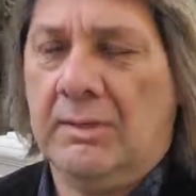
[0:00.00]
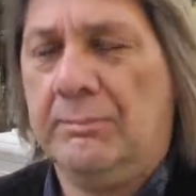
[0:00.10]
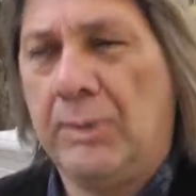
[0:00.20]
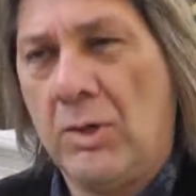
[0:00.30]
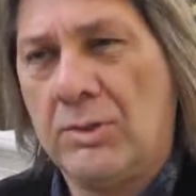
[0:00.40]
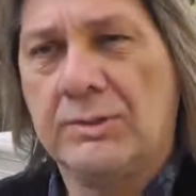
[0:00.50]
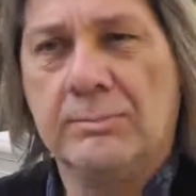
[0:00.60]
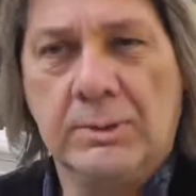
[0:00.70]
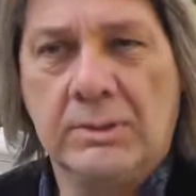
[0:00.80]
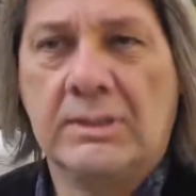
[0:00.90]
in blogs
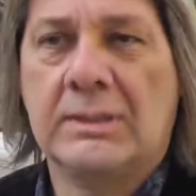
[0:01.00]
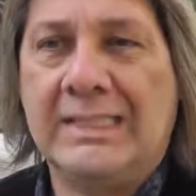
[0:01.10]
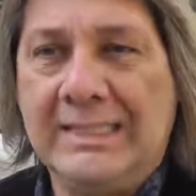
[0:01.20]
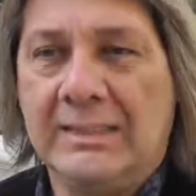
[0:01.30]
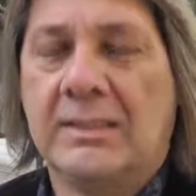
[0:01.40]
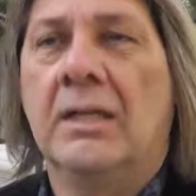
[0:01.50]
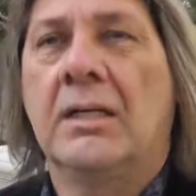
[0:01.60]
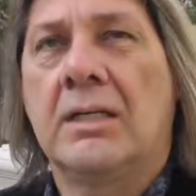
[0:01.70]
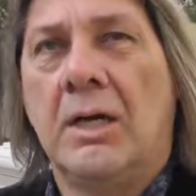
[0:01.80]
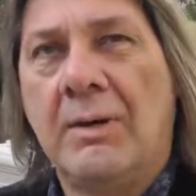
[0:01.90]
and books is
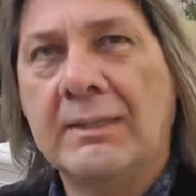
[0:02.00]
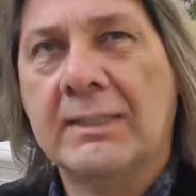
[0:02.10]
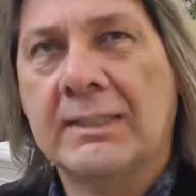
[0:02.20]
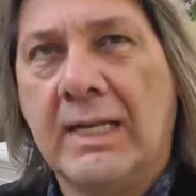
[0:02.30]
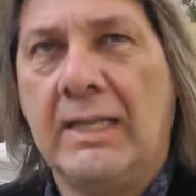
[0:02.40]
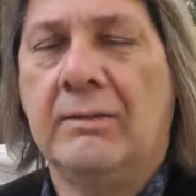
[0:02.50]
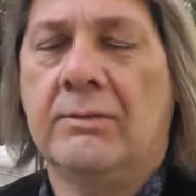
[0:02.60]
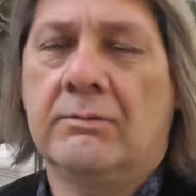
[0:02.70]
go understand